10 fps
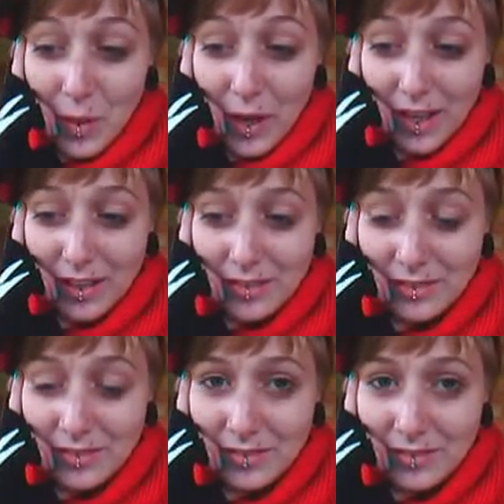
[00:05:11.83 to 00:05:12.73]
Well,
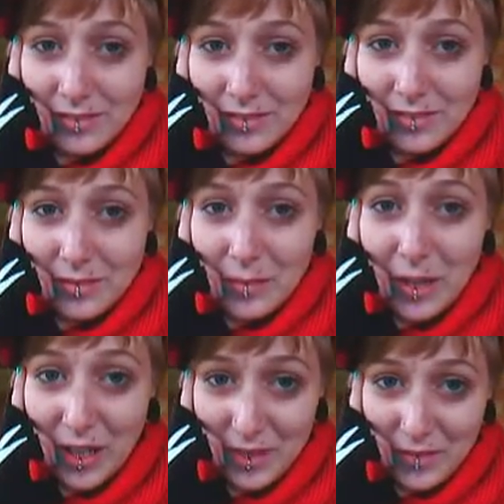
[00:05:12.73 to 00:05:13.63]

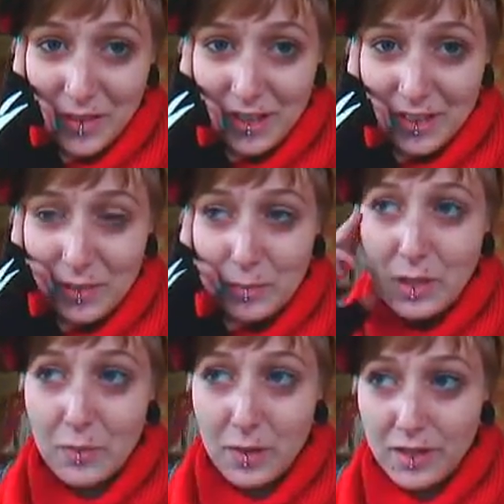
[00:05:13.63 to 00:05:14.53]
because of this,
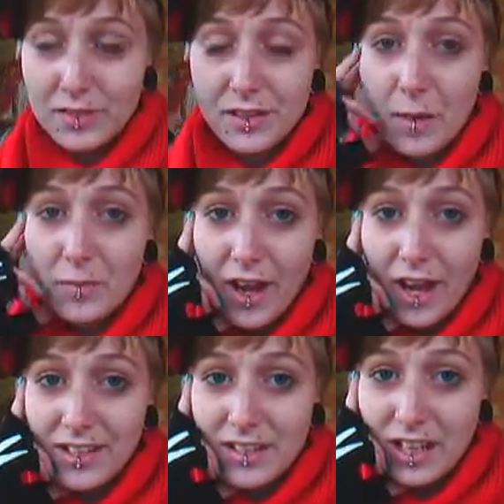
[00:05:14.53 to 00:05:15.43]
people have stopped
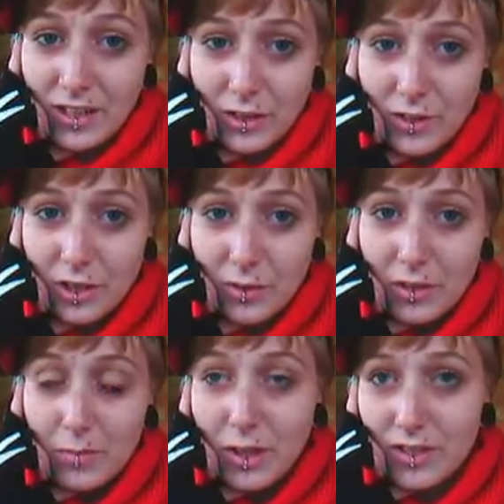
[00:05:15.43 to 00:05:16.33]
vaccinating their
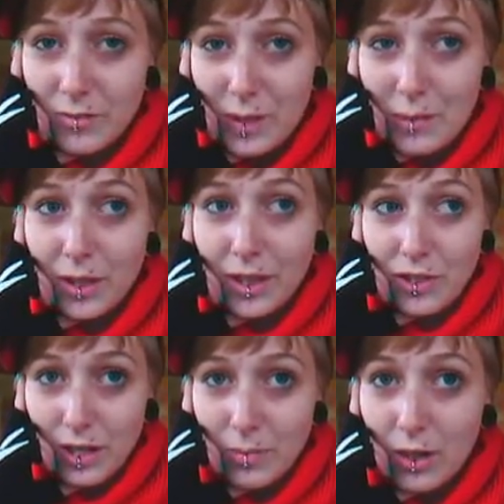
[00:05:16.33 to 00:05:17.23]
children. Because of people
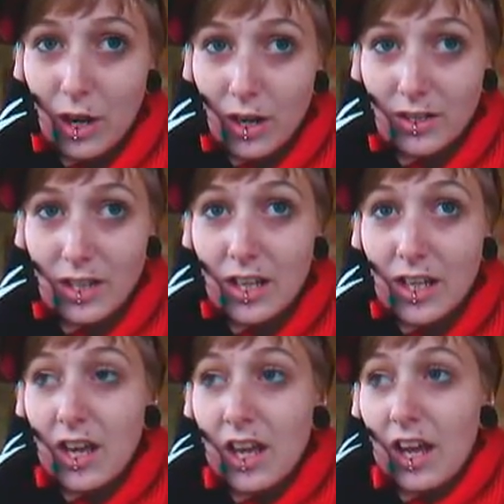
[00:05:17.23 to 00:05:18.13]
like Jenny McCarthy
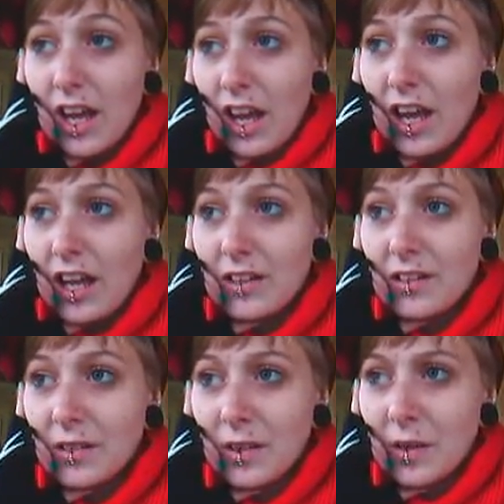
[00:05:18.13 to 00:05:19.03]

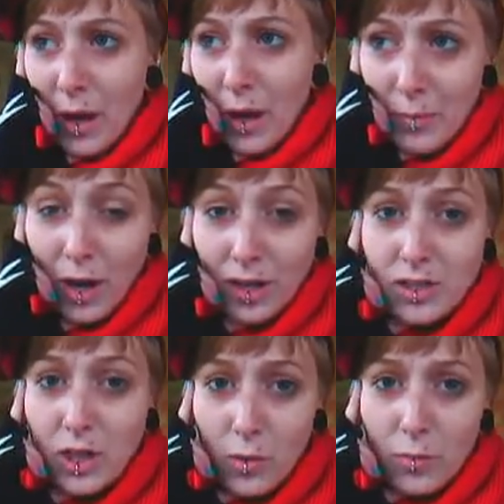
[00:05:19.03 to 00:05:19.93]
and, by
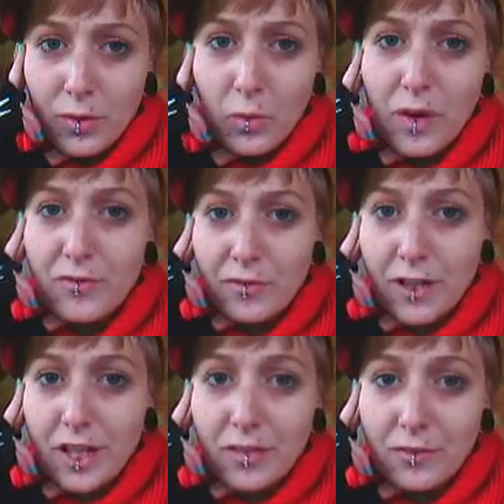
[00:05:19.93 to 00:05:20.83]
proxy, Oprah
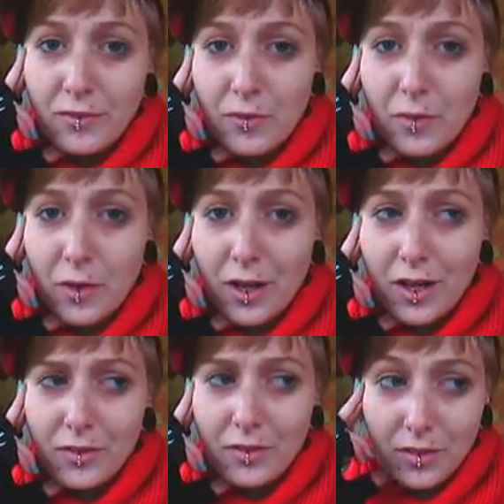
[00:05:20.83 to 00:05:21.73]
Winfrey
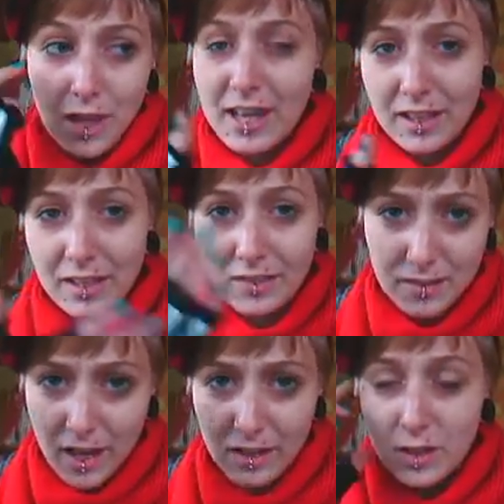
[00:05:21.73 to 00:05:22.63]
for letting
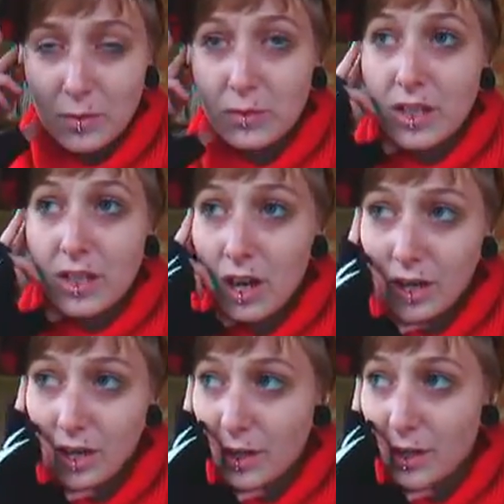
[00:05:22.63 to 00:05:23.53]
that complete
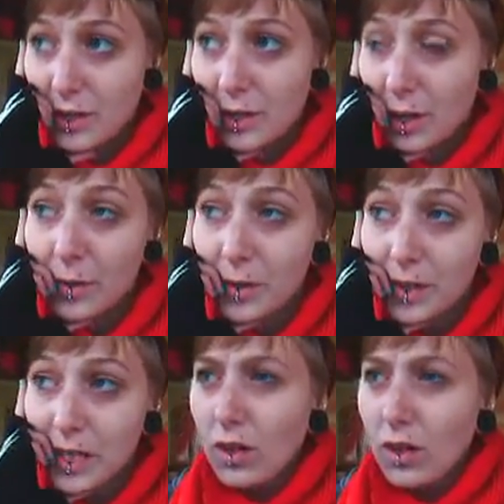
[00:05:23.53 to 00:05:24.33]
cunt on her show.